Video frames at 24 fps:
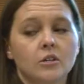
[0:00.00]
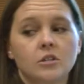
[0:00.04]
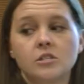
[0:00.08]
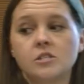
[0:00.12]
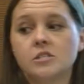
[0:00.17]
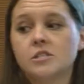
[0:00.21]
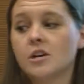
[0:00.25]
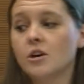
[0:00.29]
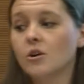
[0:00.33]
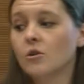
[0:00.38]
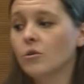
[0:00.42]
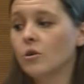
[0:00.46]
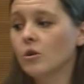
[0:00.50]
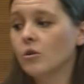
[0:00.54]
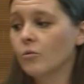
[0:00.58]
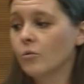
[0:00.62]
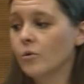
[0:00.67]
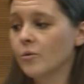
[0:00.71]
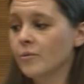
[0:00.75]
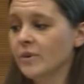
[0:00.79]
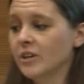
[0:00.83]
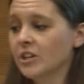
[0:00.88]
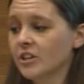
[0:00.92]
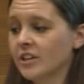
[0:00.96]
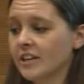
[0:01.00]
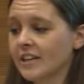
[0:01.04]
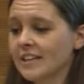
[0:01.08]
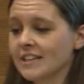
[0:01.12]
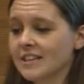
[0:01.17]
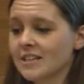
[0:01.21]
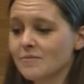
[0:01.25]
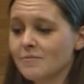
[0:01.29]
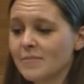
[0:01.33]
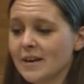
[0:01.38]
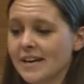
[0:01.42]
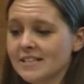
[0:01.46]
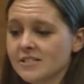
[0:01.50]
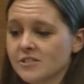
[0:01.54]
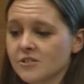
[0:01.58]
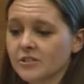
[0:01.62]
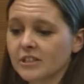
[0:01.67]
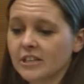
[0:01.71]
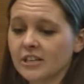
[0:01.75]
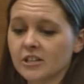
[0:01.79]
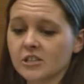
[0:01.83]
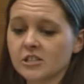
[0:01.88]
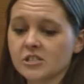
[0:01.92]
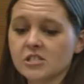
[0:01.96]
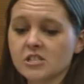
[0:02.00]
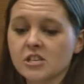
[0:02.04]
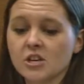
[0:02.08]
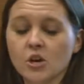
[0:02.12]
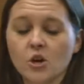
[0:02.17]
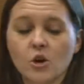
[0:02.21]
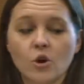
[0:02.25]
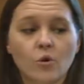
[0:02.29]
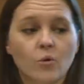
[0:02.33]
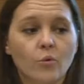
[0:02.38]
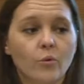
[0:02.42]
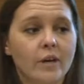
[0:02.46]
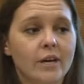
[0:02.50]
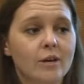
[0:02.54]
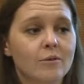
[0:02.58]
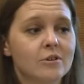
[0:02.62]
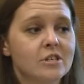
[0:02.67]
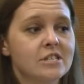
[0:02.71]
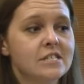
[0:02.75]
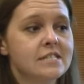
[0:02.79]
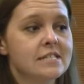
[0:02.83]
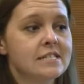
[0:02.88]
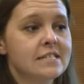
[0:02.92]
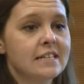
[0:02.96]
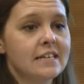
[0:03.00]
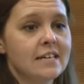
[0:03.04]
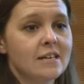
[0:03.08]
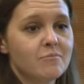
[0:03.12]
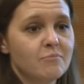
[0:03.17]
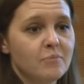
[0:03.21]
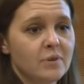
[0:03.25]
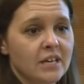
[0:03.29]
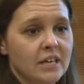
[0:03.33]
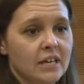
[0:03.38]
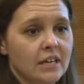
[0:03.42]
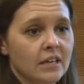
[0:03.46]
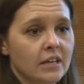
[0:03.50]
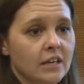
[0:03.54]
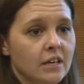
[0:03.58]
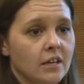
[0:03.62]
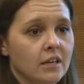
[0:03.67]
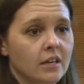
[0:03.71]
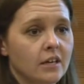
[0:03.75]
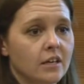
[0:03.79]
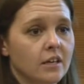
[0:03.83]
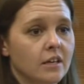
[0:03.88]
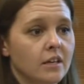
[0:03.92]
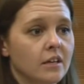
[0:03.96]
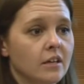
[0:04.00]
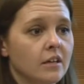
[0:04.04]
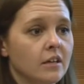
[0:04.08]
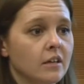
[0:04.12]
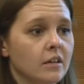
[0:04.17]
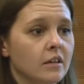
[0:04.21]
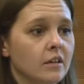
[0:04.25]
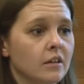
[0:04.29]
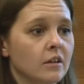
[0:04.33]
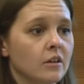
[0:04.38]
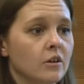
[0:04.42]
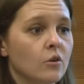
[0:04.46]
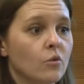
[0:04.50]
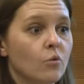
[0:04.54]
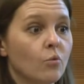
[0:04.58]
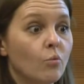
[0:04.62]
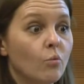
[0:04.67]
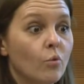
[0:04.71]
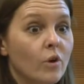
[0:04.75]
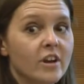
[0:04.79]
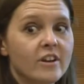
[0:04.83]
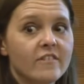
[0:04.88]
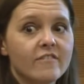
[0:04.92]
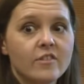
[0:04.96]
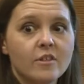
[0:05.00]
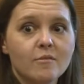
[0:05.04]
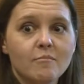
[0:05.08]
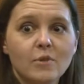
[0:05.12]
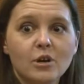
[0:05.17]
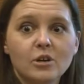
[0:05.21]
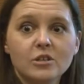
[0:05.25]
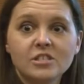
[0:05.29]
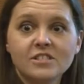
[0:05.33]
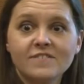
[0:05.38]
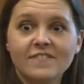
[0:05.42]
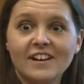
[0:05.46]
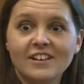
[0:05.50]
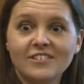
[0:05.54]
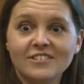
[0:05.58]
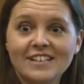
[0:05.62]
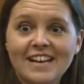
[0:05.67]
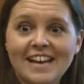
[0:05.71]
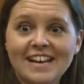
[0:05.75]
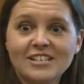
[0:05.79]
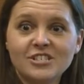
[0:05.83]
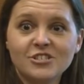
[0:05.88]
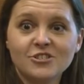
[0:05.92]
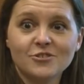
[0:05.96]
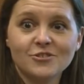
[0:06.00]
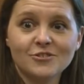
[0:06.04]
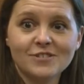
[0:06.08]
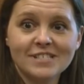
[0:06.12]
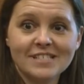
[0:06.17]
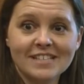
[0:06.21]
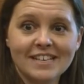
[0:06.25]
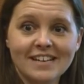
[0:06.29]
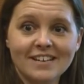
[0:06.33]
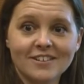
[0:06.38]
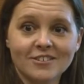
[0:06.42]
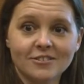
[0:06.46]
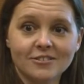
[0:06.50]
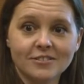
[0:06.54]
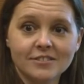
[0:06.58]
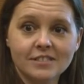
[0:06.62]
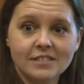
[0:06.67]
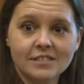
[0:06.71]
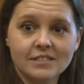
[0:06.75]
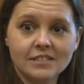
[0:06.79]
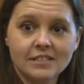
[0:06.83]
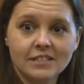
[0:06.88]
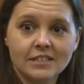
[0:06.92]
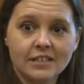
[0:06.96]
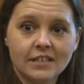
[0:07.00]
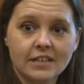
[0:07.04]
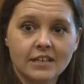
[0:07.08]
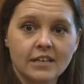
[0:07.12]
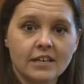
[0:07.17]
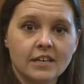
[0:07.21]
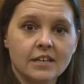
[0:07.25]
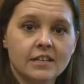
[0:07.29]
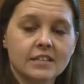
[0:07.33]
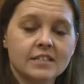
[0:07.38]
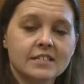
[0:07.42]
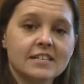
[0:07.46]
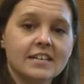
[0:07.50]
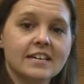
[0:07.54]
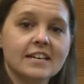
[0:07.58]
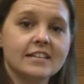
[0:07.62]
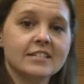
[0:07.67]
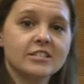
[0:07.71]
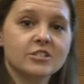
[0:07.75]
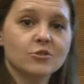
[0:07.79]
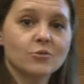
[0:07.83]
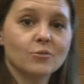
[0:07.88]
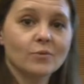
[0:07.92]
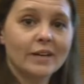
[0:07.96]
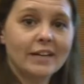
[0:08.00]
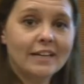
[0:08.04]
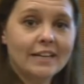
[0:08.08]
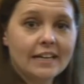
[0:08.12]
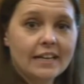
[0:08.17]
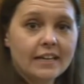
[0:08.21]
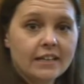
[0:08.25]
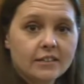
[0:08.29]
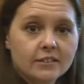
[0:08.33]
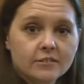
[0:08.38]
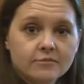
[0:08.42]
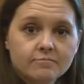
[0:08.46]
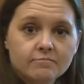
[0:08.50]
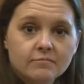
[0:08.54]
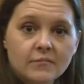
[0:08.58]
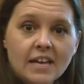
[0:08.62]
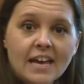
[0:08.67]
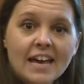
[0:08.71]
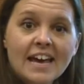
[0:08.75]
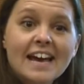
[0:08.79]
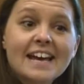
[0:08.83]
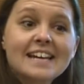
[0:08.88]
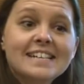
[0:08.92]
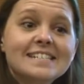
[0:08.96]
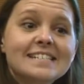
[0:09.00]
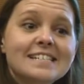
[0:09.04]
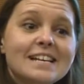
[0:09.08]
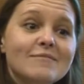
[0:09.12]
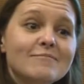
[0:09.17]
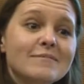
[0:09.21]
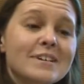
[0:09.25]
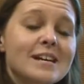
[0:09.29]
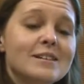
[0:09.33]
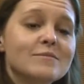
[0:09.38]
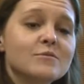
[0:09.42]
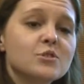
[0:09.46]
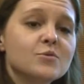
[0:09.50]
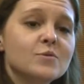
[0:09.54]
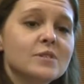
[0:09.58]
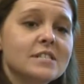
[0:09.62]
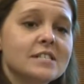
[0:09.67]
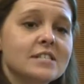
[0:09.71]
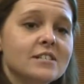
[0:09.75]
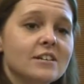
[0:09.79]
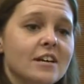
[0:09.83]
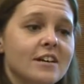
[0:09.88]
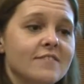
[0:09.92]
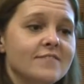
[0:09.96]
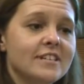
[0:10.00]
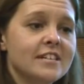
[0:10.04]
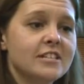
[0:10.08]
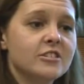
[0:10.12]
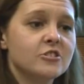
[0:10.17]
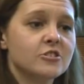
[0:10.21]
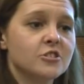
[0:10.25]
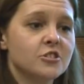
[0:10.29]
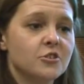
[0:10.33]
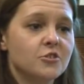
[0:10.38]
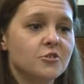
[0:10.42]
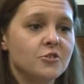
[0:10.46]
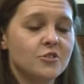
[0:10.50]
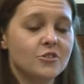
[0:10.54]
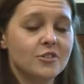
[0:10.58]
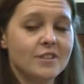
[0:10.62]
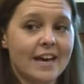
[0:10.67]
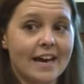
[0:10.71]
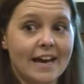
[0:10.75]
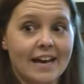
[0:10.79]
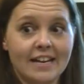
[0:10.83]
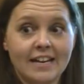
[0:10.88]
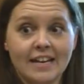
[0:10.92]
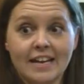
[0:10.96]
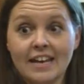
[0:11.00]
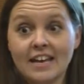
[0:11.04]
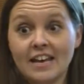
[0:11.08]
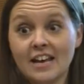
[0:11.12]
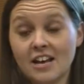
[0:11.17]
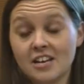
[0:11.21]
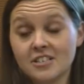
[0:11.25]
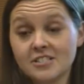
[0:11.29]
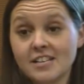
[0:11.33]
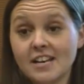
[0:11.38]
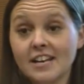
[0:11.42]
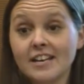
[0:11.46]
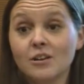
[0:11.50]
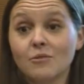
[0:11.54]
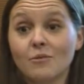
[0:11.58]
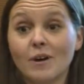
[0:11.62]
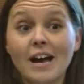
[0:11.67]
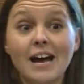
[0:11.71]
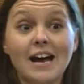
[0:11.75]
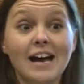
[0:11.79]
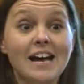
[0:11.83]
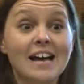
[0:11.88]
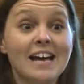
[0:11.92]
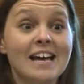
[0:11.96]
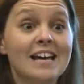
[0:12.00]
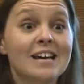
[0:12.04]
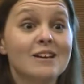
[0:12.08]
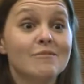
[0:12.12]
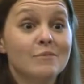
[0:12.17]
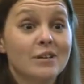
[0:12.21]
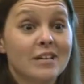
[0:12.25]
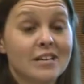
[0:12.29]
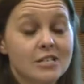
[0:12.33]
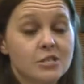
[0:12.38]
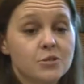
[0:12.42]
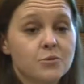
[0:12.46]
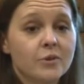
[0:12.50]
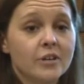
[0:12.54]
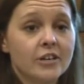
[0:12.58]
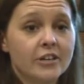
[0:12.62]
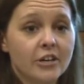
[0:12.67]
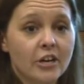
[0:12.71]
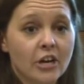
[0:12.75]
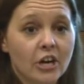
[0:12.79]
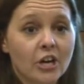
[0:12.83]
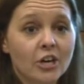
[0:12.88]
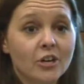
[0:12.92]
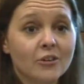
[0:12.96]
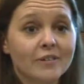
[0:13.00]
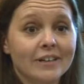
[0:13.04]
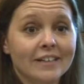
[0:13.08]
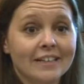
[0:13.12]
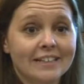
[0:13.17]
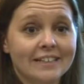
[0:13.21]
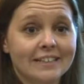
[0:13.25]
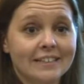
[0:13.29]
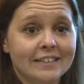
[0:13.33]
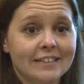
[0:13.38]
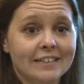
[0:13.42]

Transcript: So when we look at the basal years, we were skipping one of the most foundational skills to get to reading. And sometimes we still have teachers who do that. I'll tell you why, because we're in a hurry.